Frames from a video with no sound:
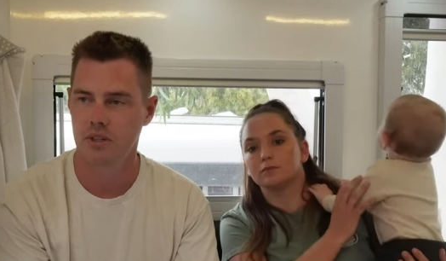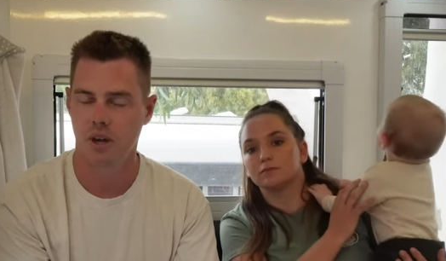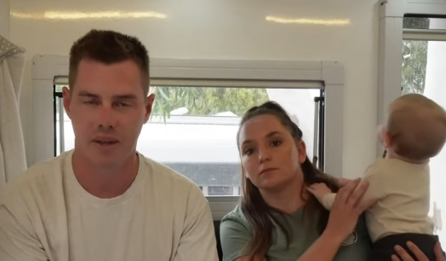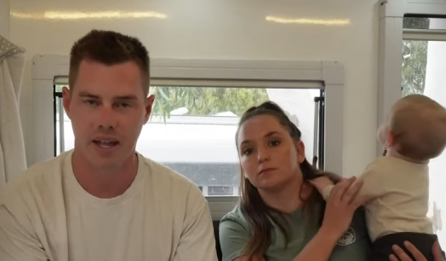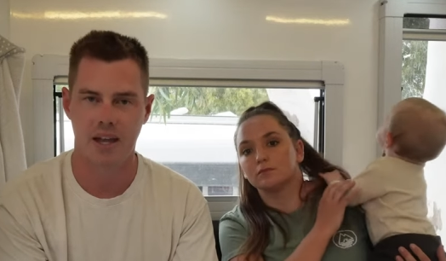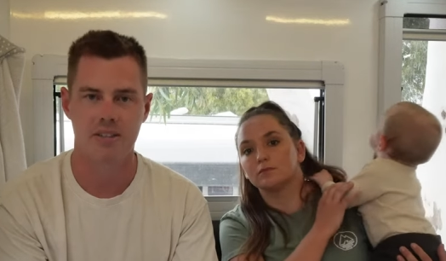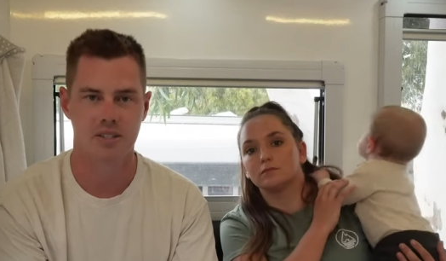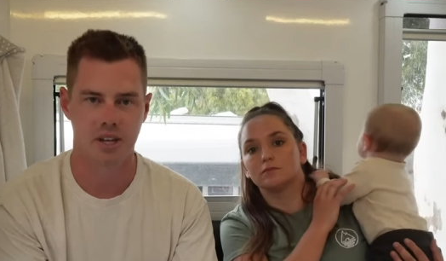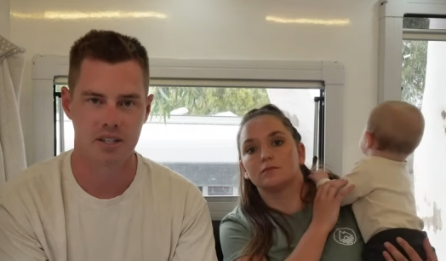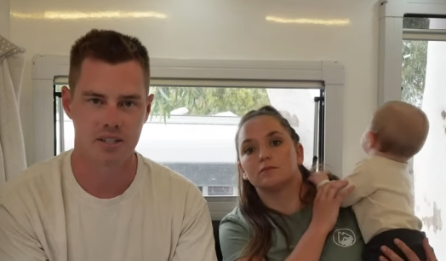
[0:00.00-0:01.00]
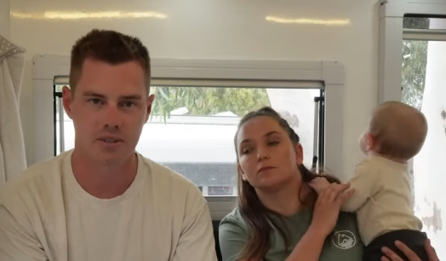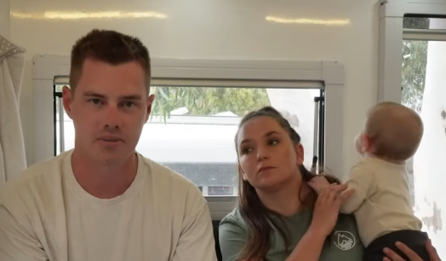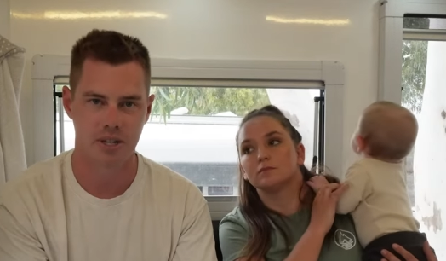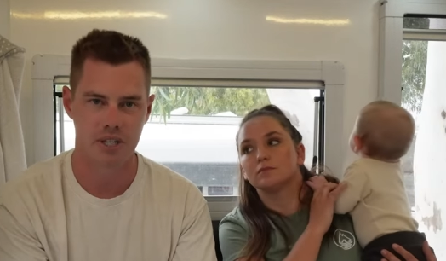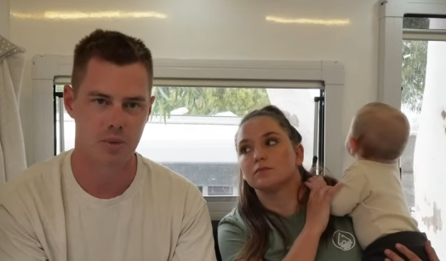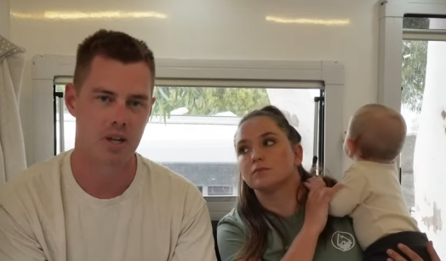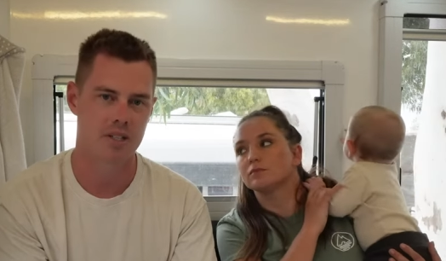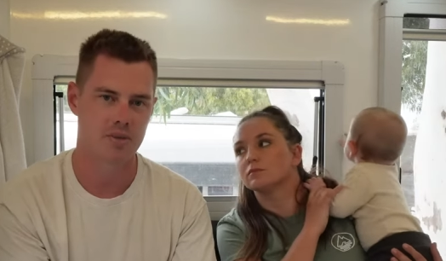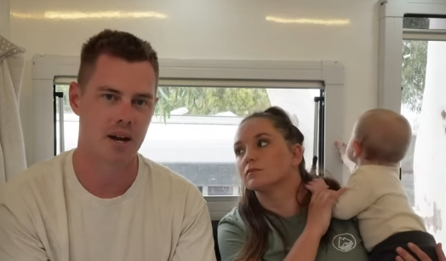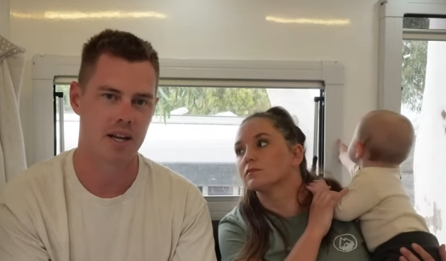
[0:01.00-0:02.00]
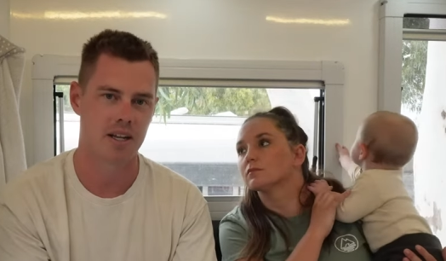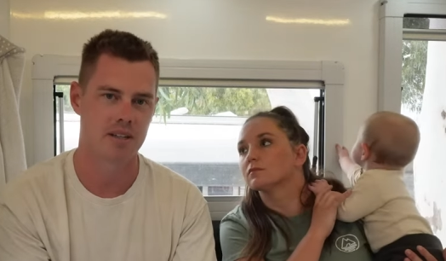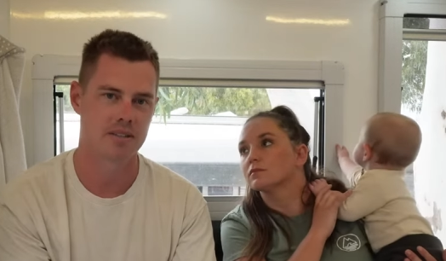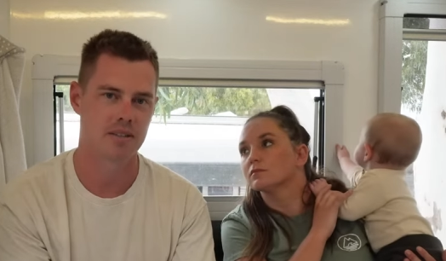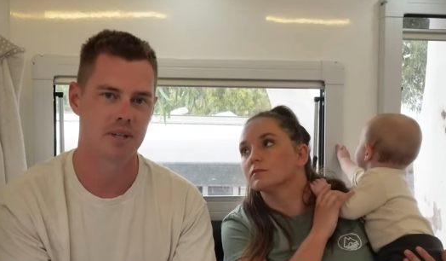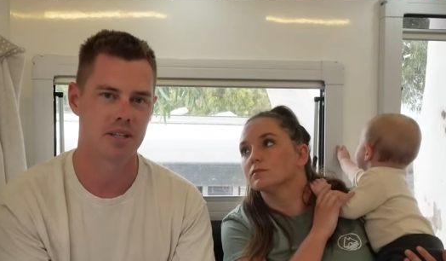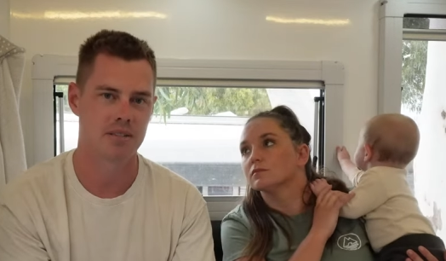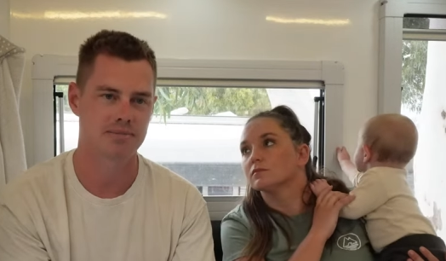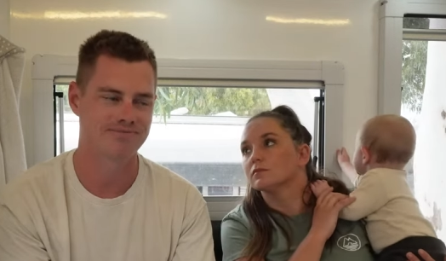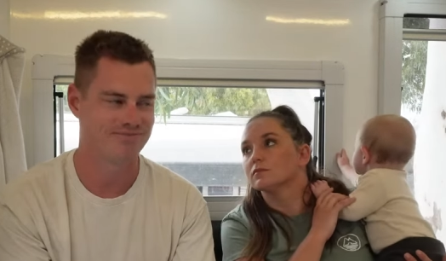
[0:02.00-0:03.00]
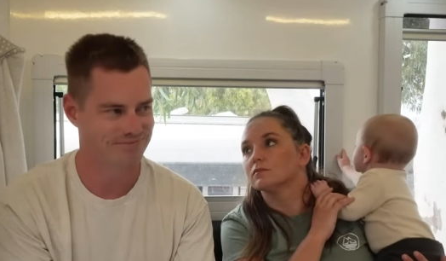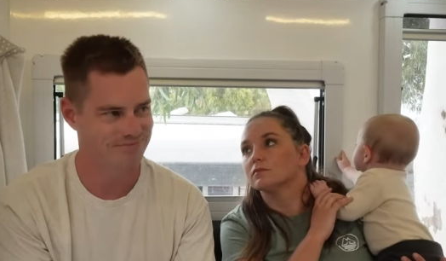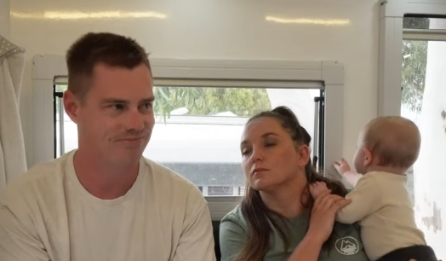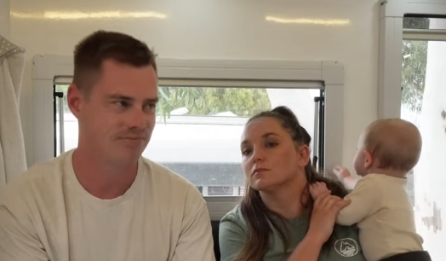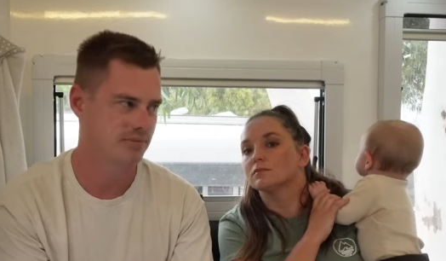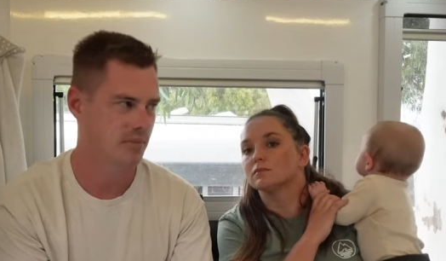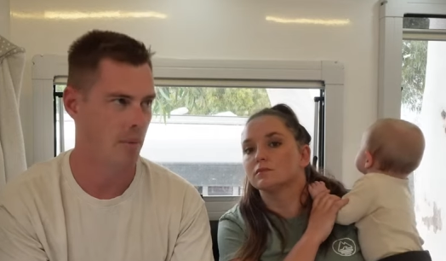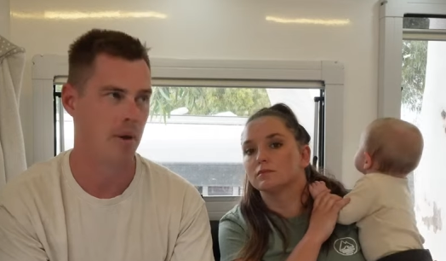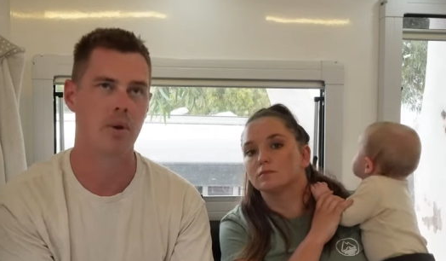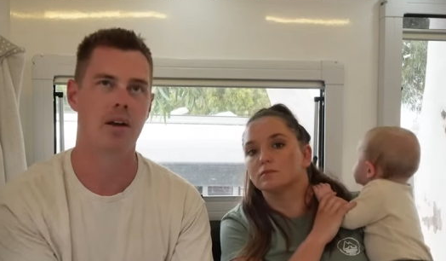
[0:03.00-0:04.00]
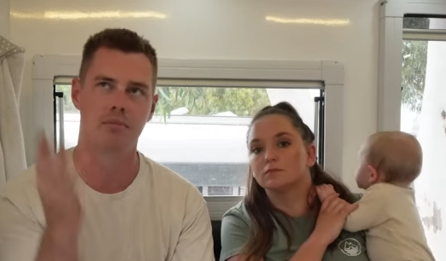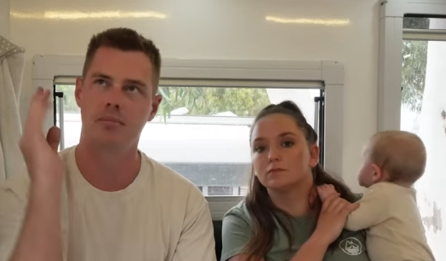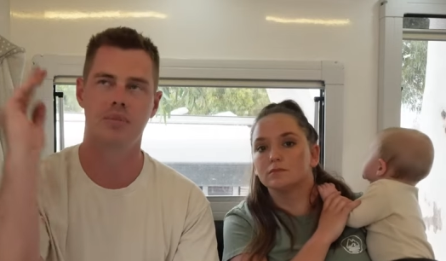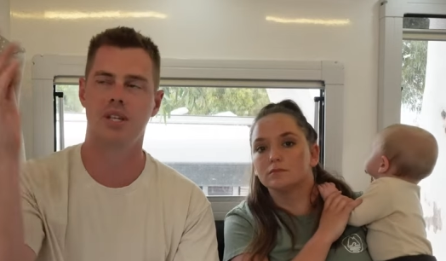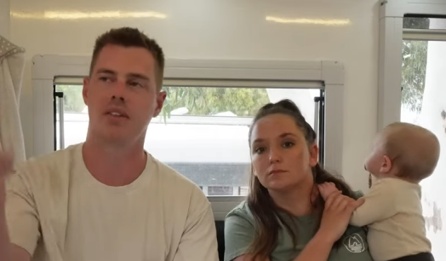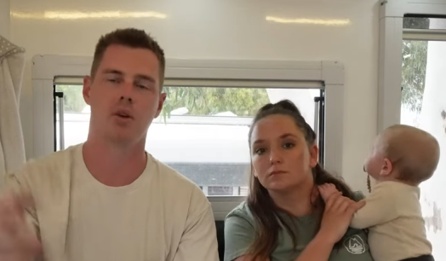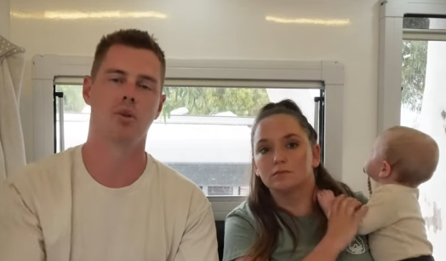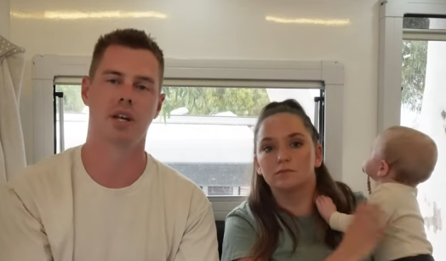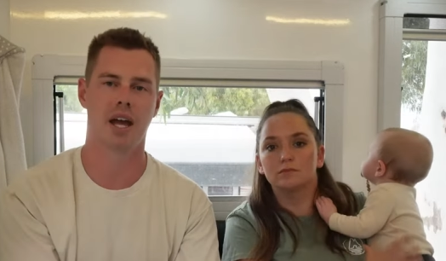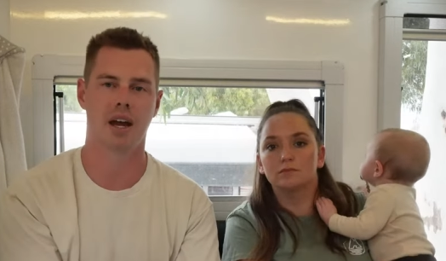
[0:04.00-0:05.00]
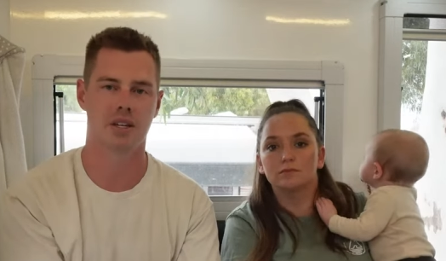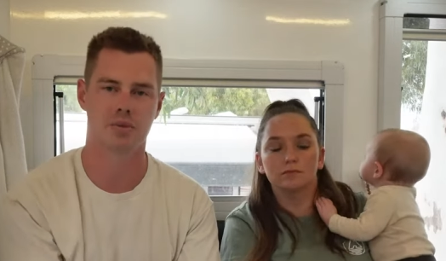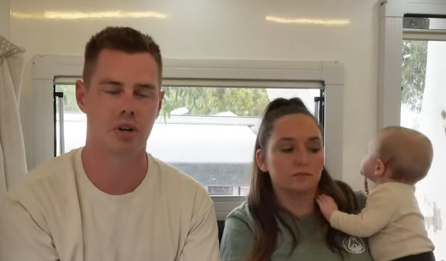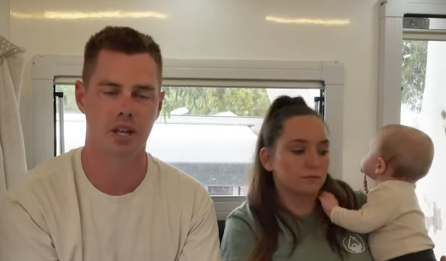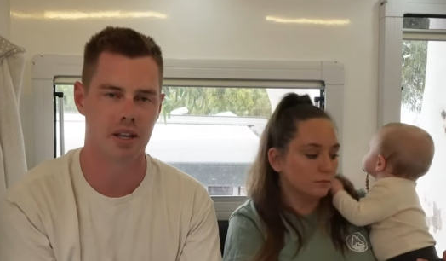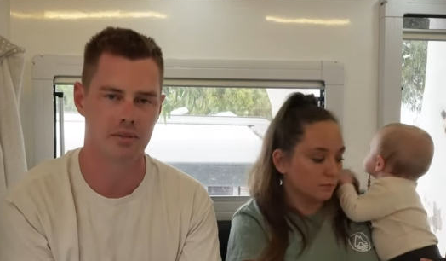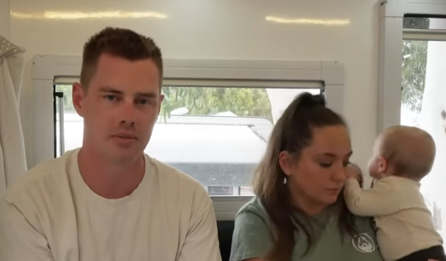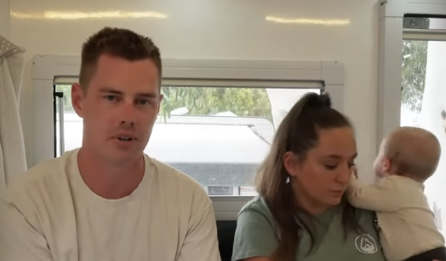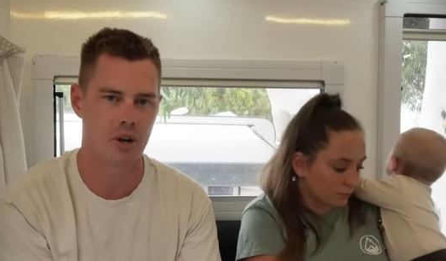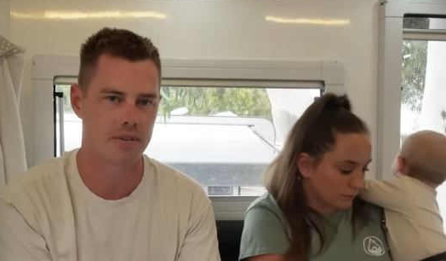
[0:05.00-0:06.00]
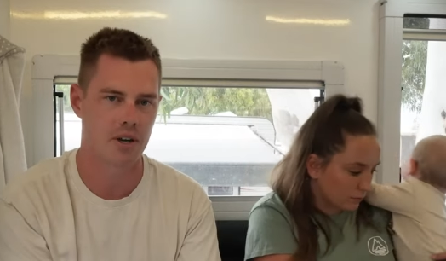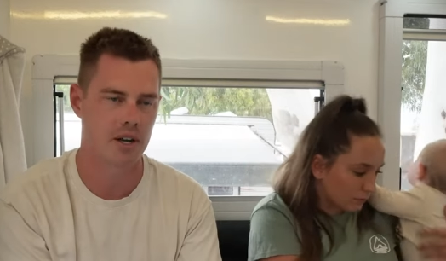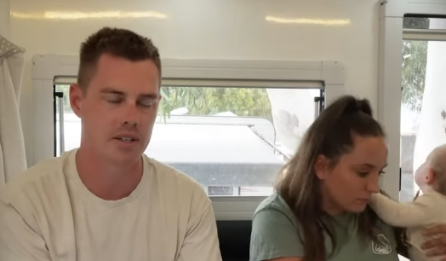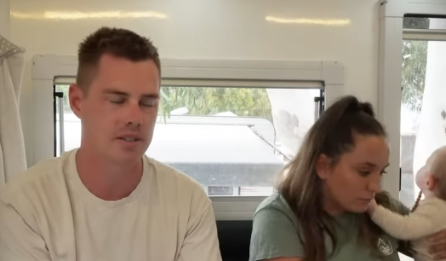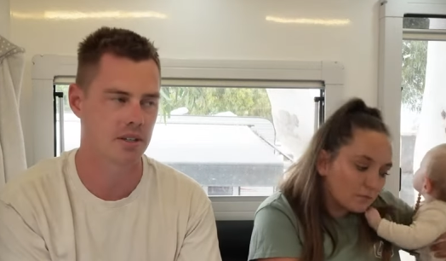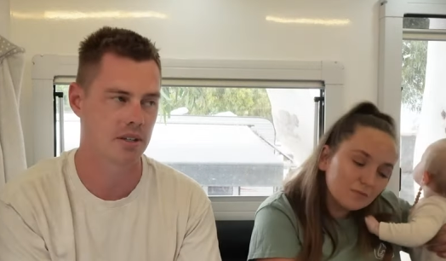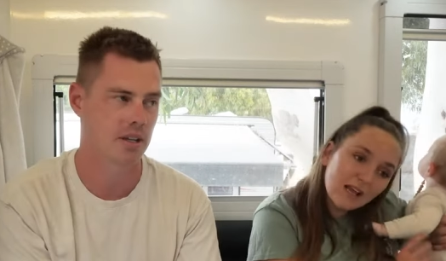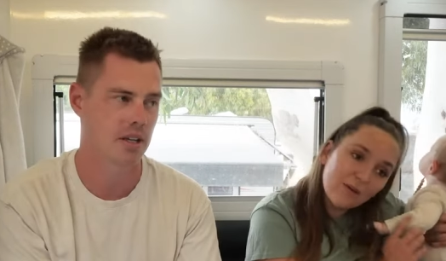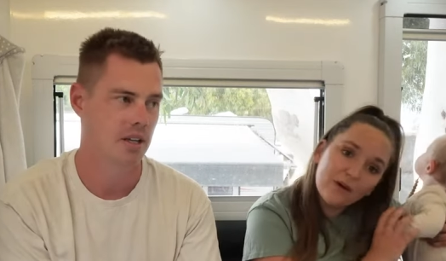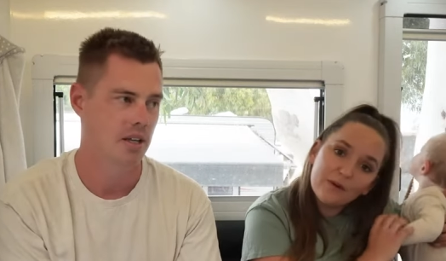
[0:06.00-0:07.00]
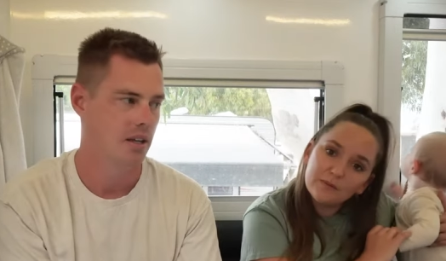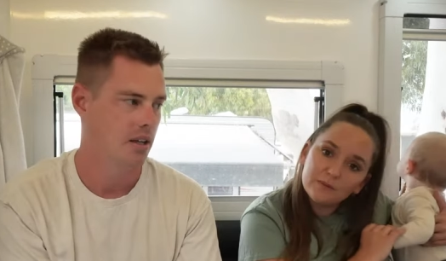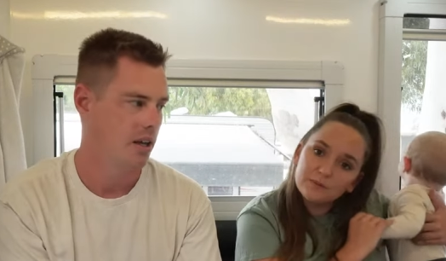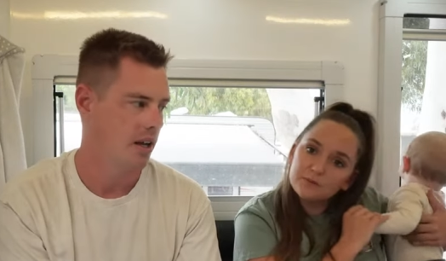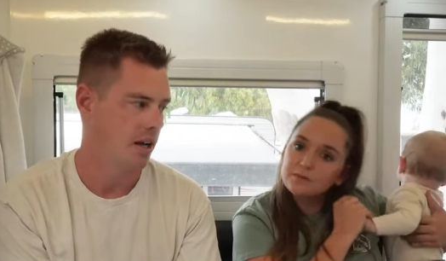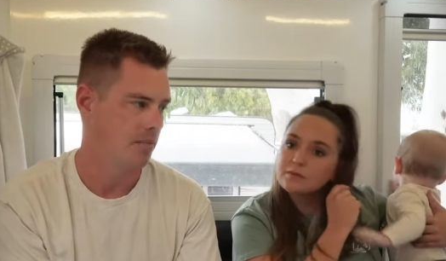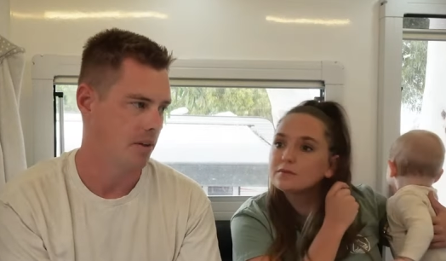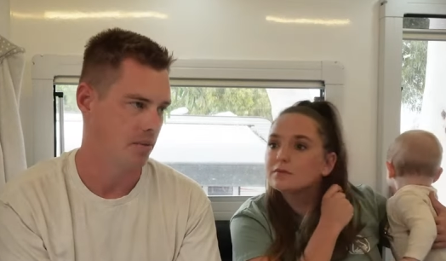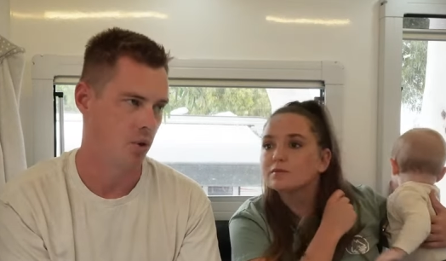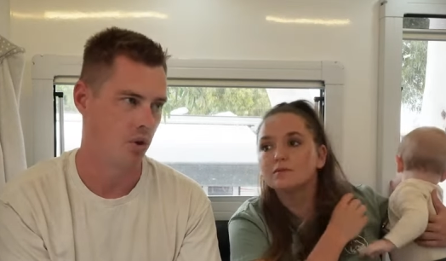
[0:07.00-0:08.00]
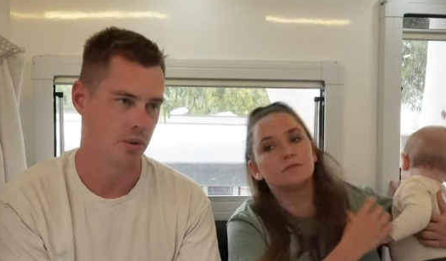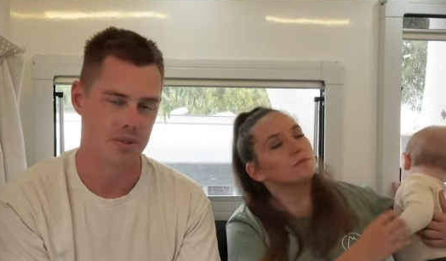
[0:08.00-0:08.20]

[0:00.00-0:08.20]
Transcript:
Speaker 1: going outside to the fridge while it's raining is a bit. I mean, we haven't set the awning out because we're only here for an overnighter. So oh, well. um, if the awning